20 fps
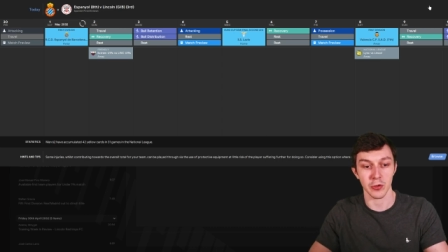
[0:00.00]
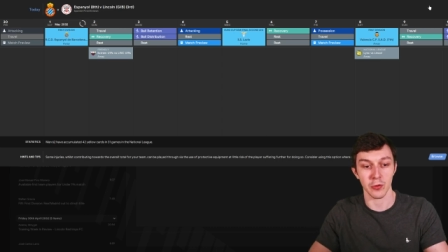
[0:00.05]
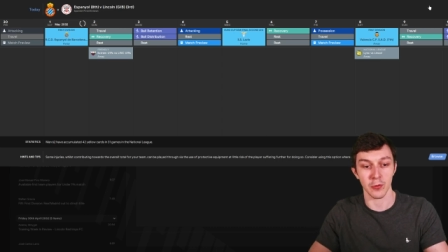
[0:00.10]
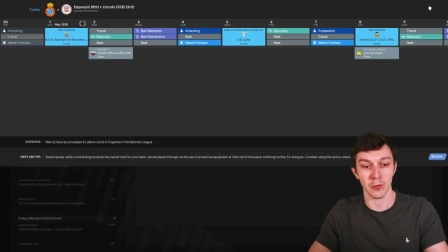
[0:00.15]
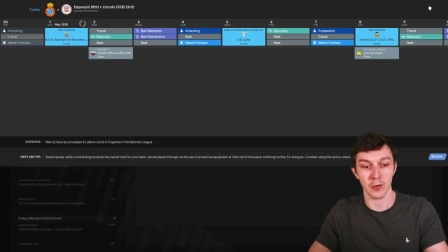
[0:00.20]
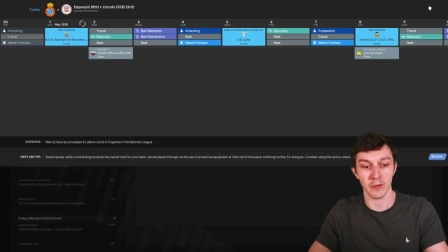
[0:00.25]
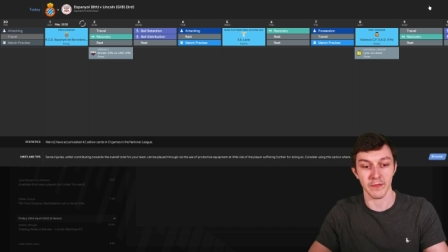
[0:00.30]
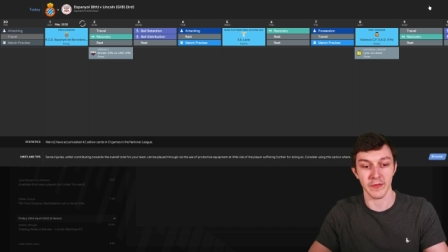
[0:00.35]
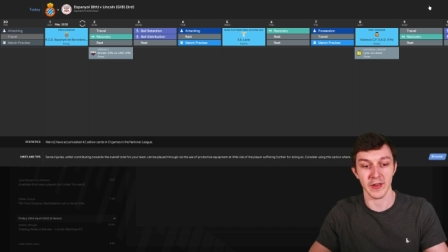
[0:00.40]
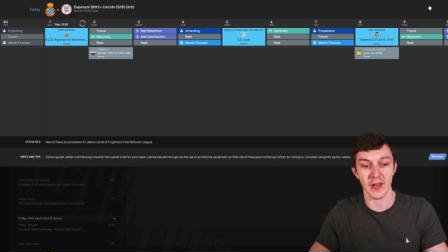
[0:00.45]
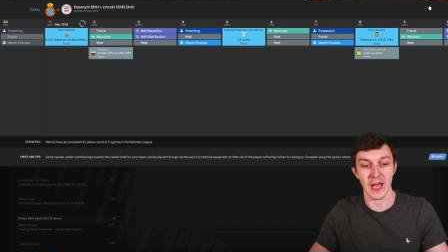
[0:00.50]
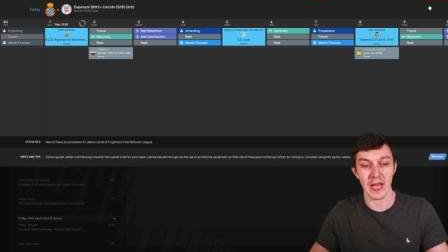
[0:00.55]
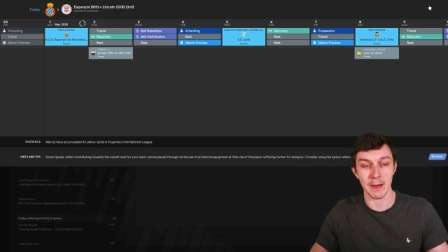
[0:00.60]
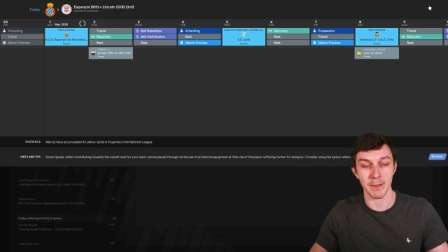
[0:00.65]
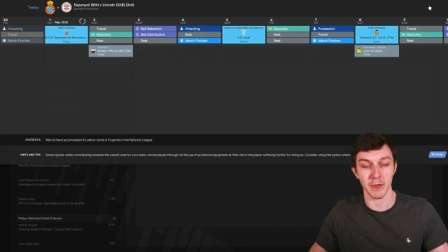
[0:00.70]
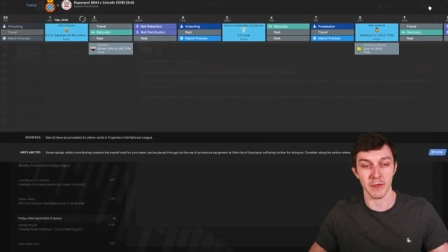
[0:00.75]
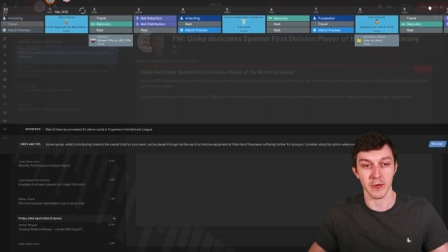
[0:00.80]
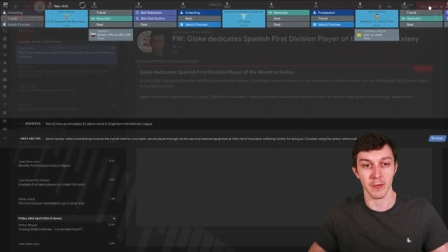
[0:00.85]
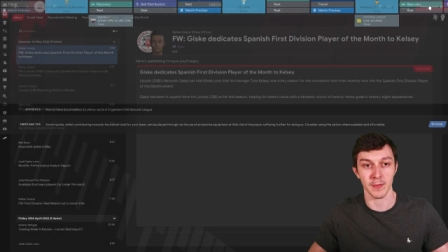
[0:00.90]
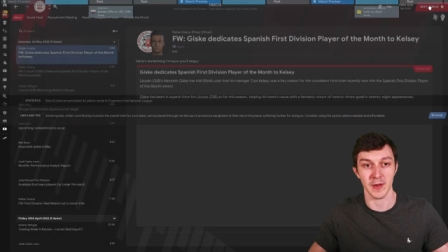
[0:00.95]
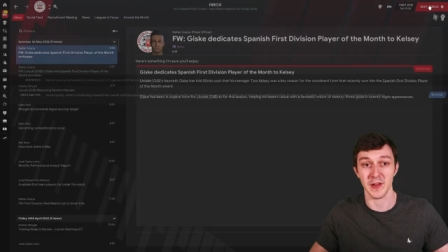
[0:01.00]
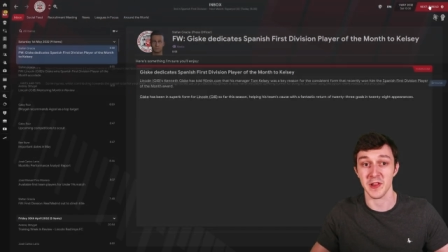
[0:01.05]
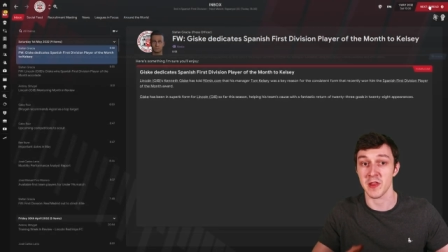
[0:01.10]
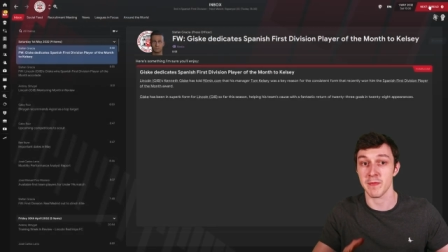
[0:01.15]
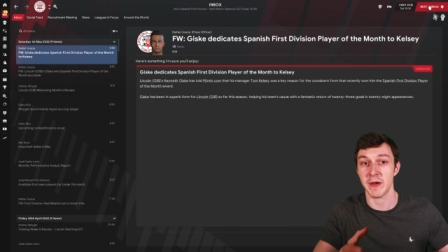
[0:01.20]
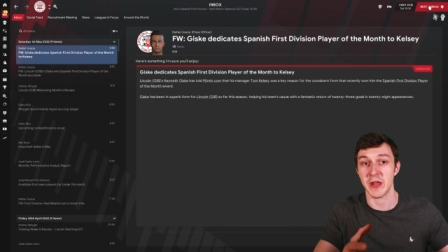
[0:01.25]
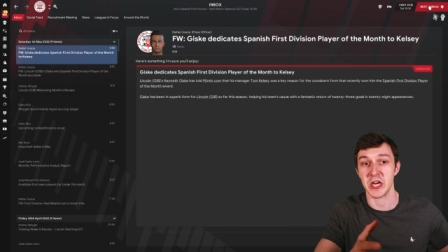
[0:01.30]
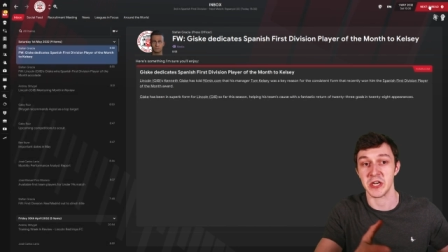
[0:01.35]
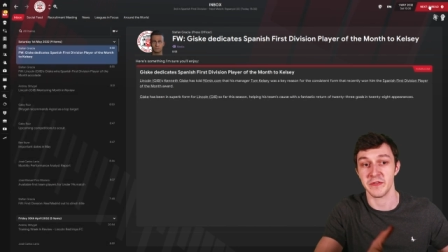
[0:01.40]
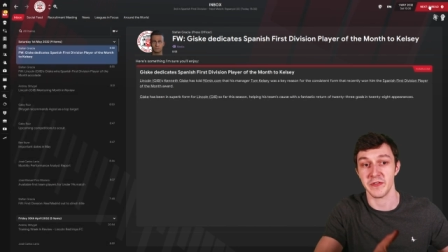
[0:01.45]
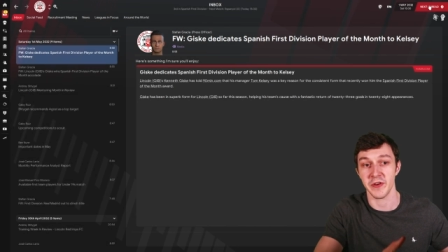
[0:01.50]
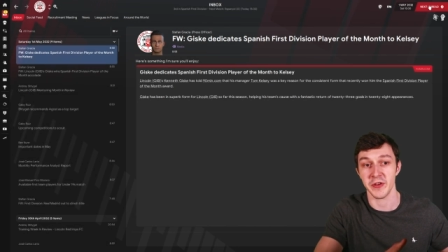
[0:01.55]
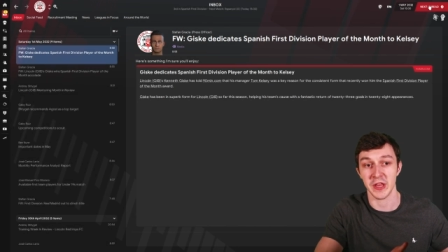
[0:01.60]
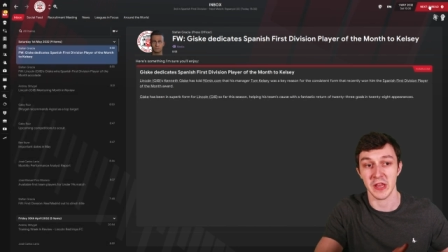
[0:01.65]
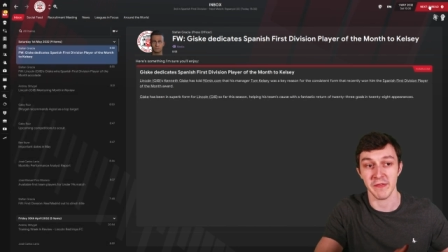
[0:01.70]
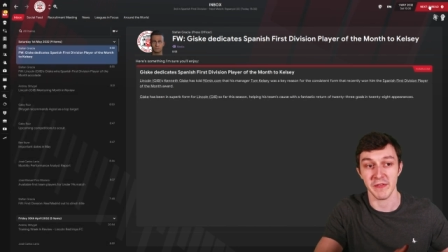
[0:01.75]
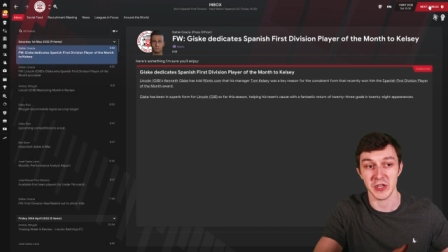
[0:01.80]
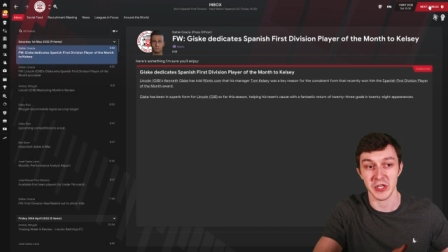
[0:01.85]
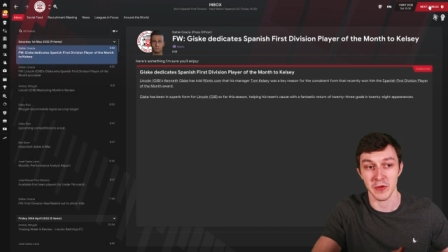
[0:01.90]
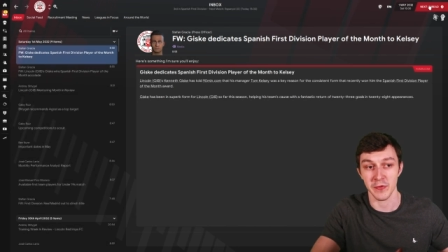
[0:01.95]
all of the names from like Spanish First
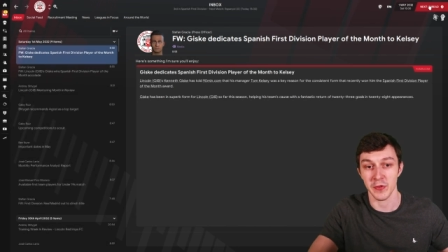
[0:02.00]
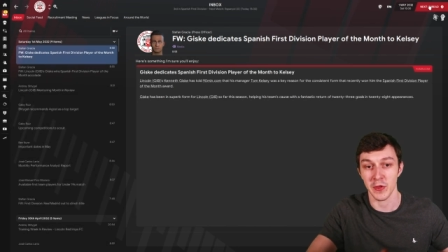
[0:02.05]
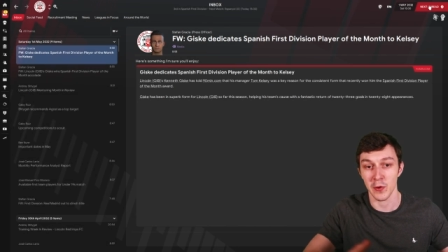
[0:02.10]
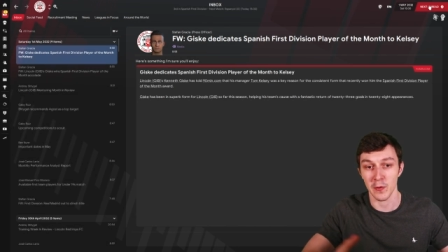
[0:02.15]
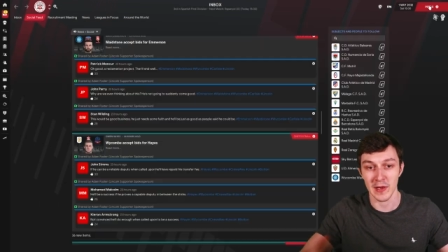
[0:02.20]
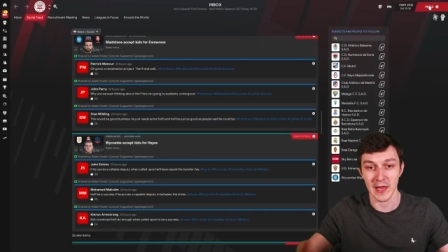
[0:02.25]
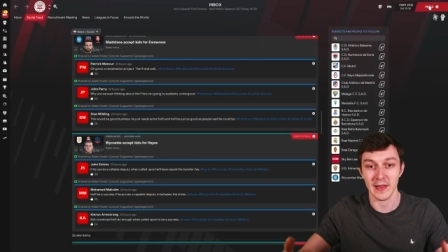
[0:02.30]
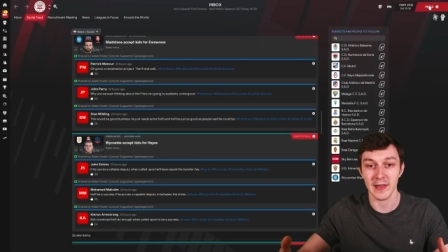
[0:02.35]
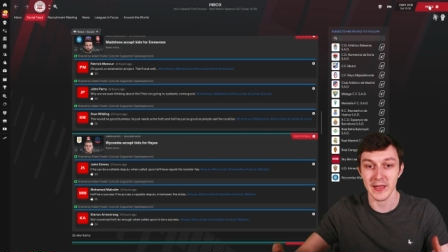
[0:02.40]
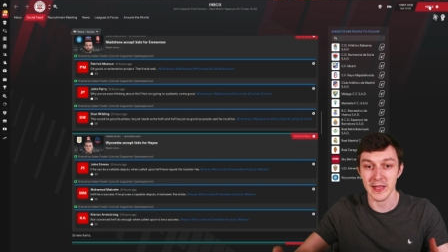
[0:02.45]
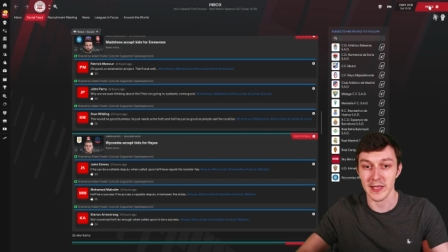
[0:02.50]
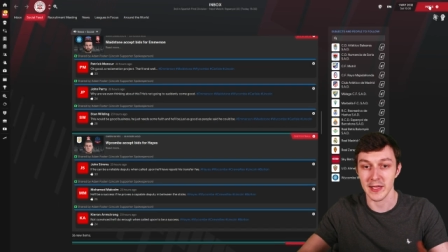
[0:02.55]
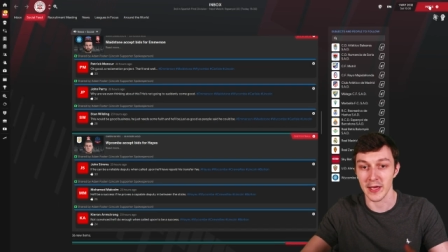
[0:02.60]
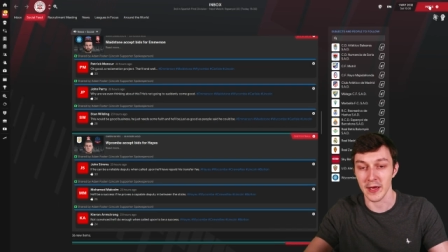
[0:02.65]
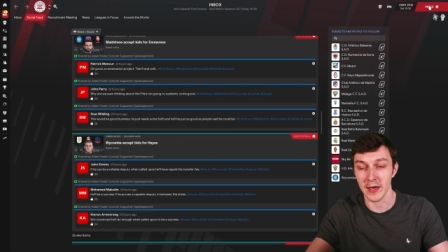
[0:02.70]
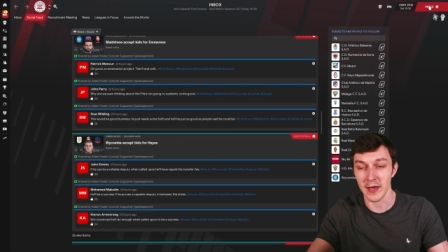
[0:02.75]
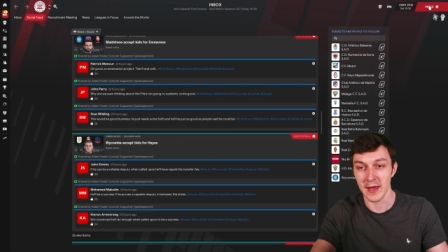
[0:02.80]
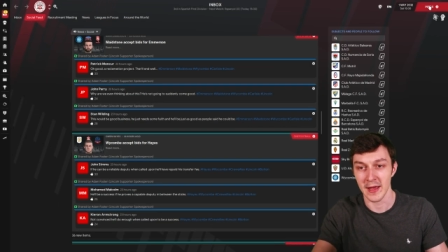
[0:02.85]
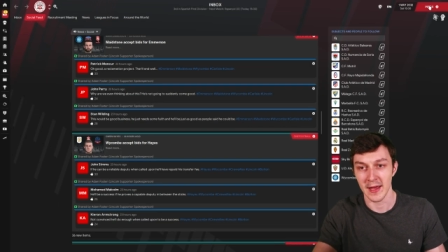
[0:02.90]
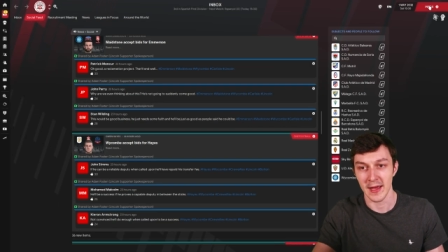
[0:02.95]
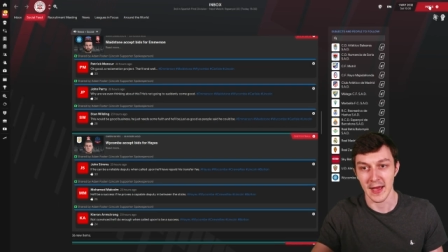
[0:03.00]
Division to La Liga.